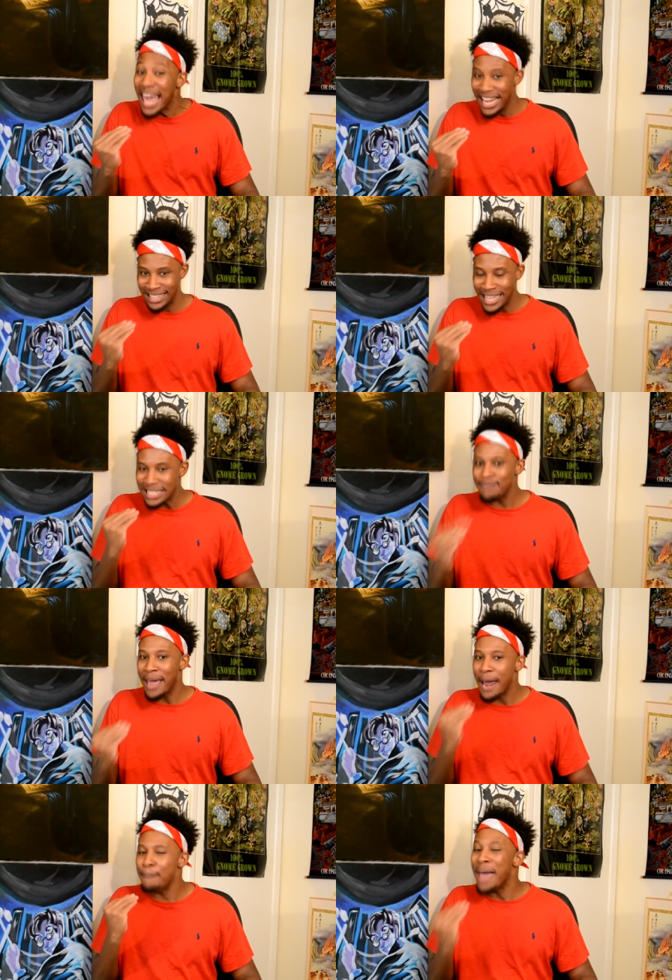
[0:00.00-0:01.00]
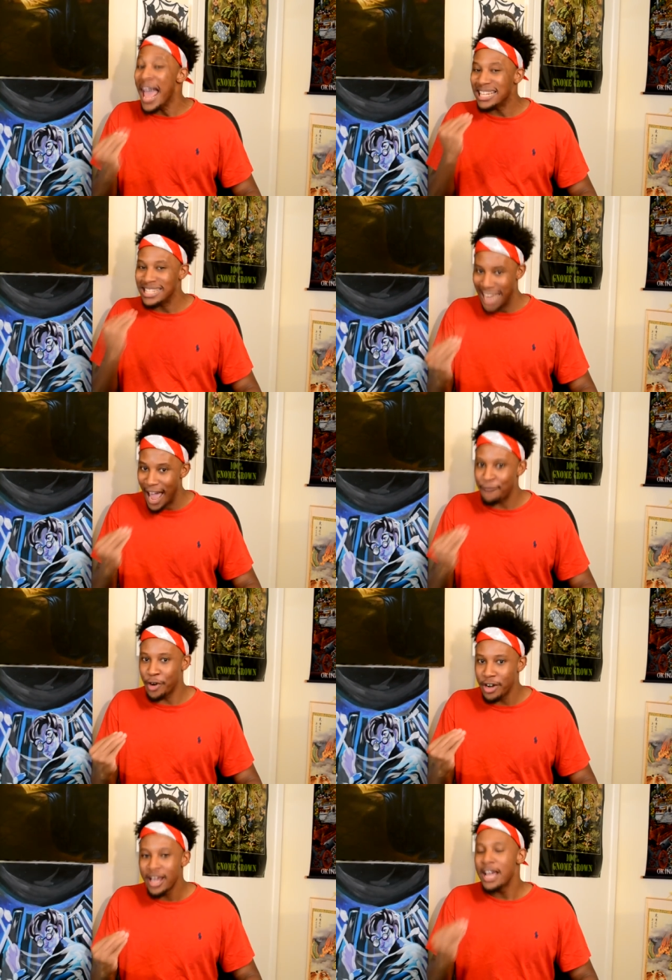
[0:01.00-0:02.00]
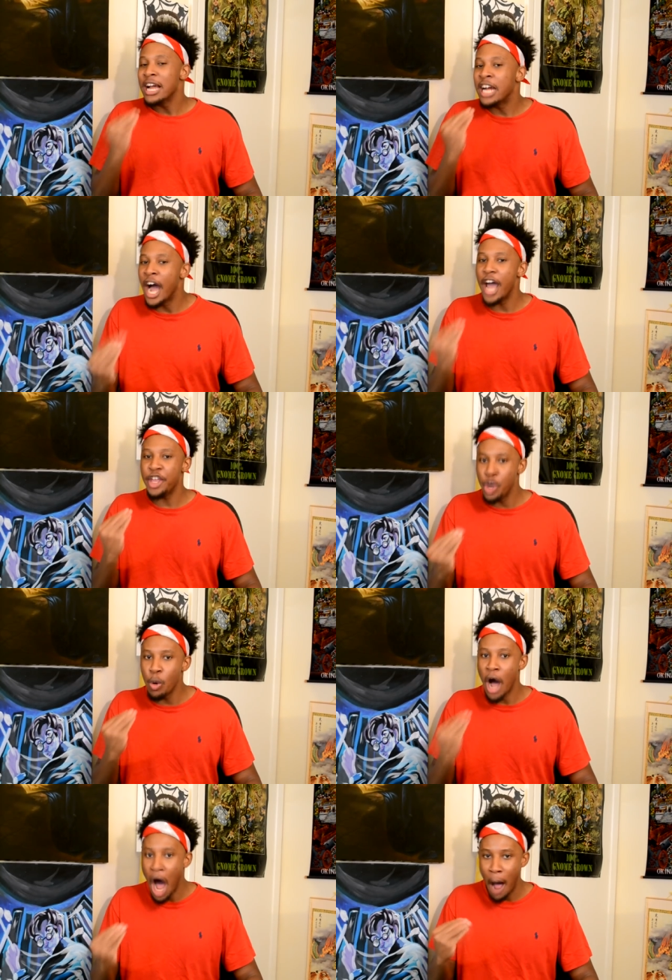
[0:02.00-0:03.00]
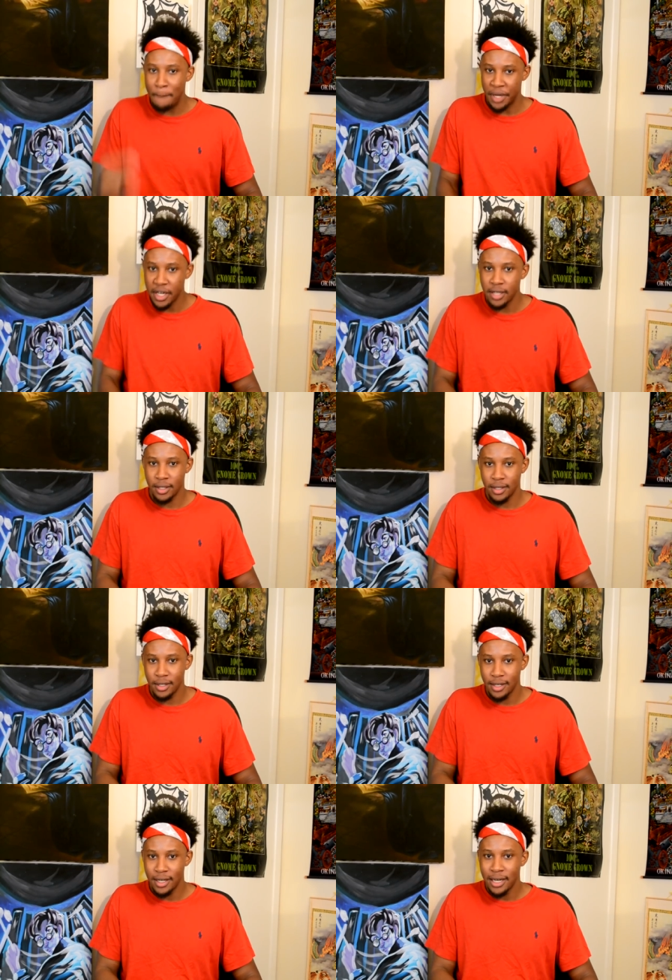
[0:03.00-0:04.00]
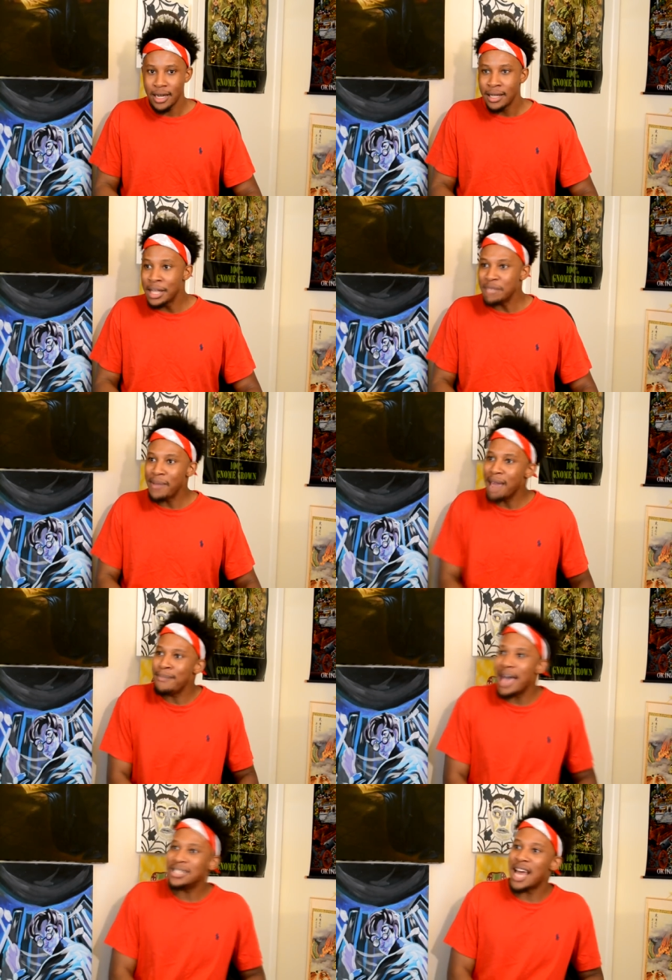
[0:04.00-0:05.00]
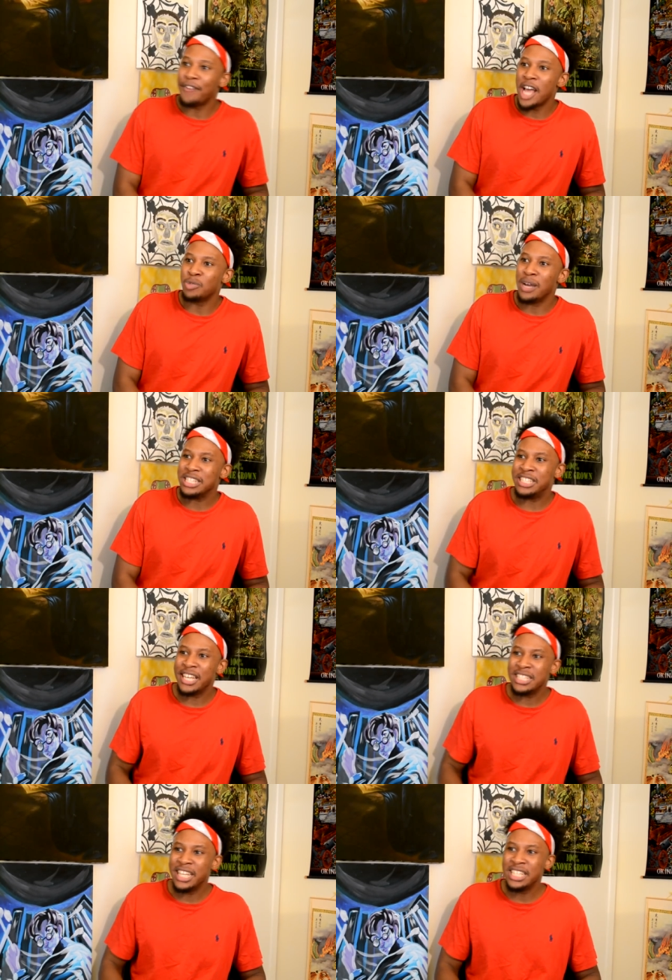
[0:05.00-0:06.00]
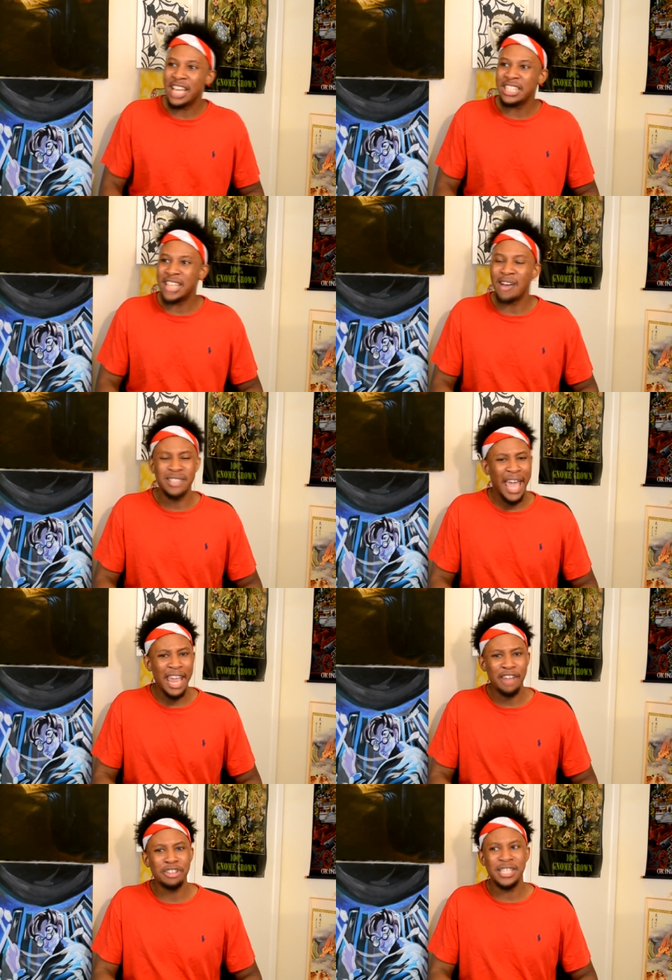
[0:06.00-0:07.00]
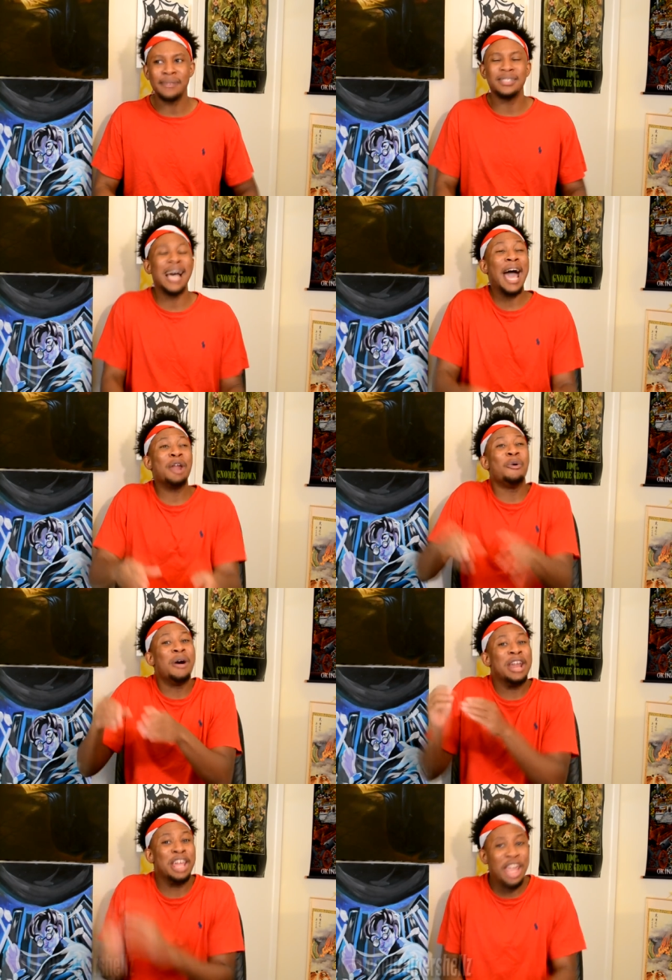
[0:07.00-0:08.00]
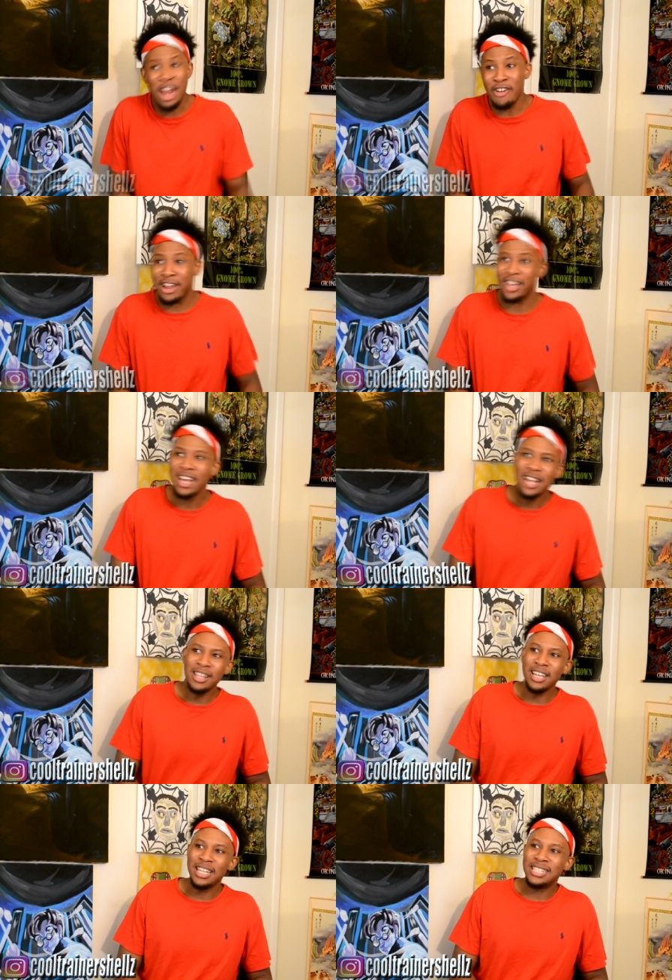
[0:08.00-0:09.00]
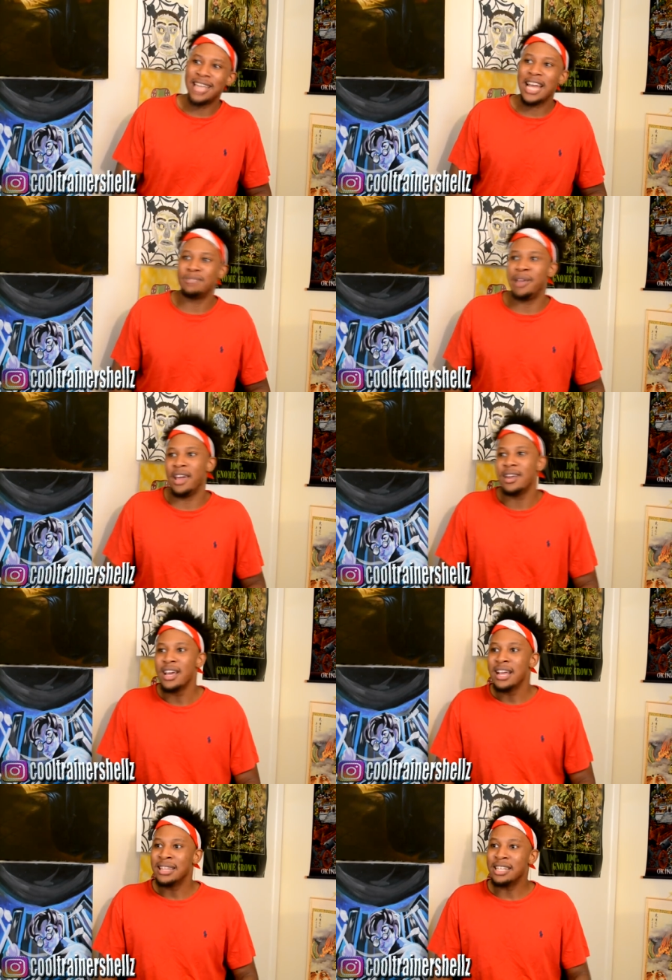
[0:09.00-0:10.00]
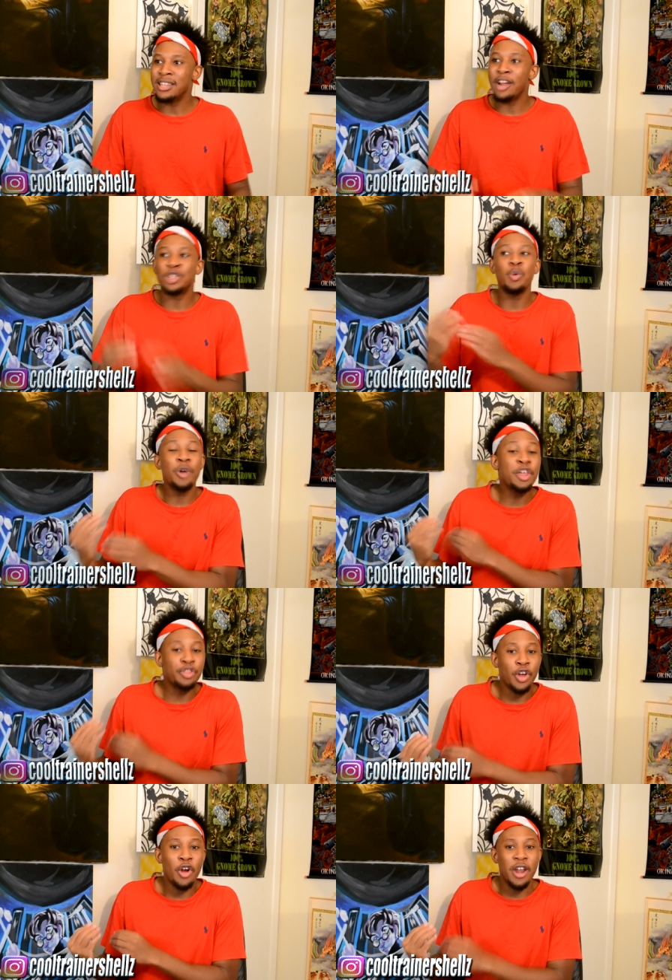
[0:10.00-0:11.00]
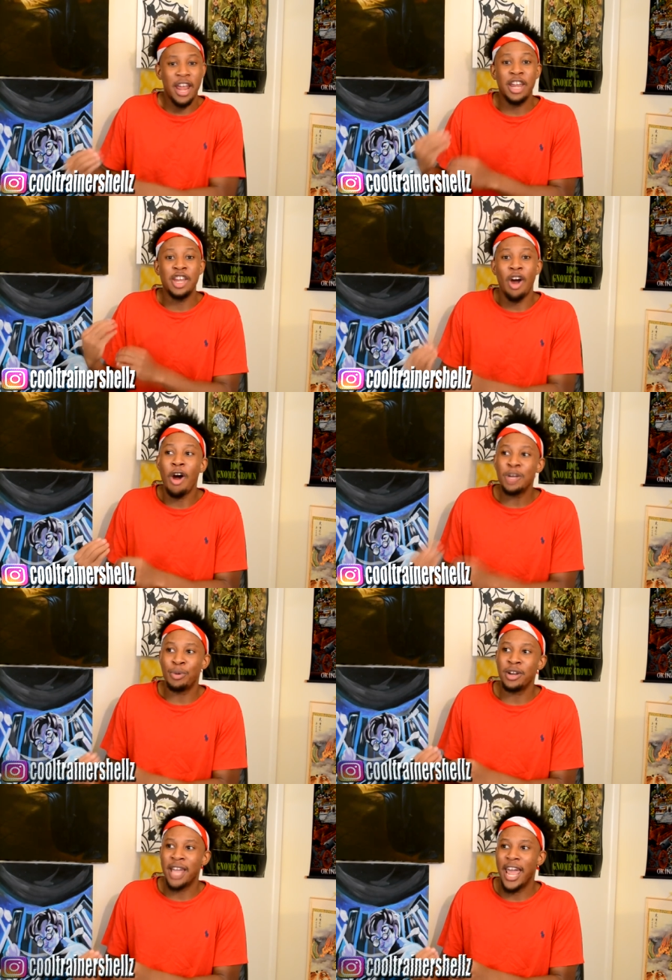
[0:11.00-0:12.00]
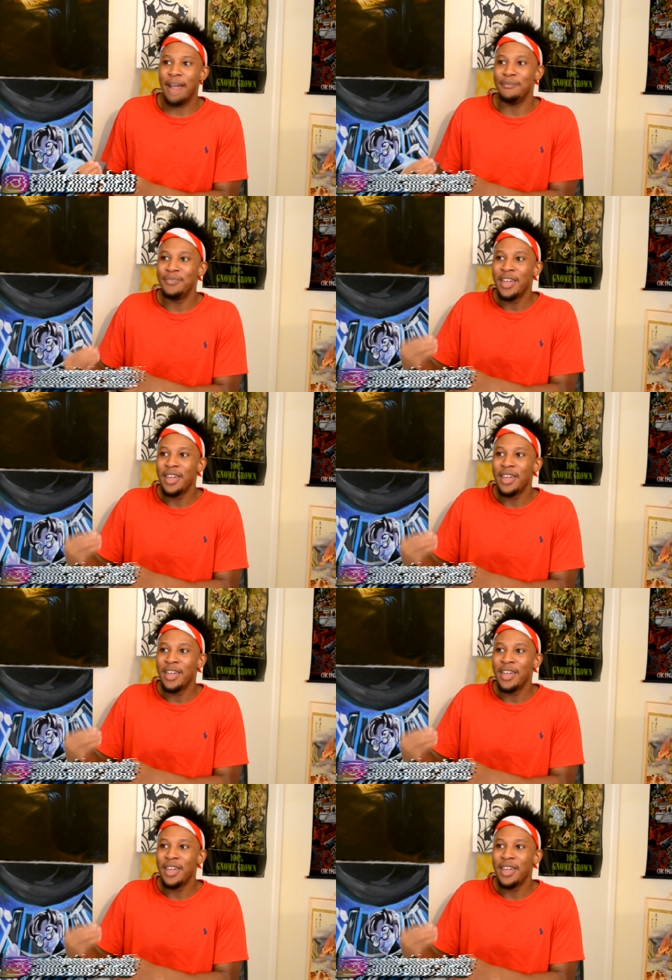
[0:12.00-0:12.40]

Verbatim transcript: let this man, Matt Stafford, cut you up. This man, Matt Stafford, has what, 16 touchdowns, 8 interceptions? I don't want to hear it. Look at these stats, man. They're 23rd in yards per game.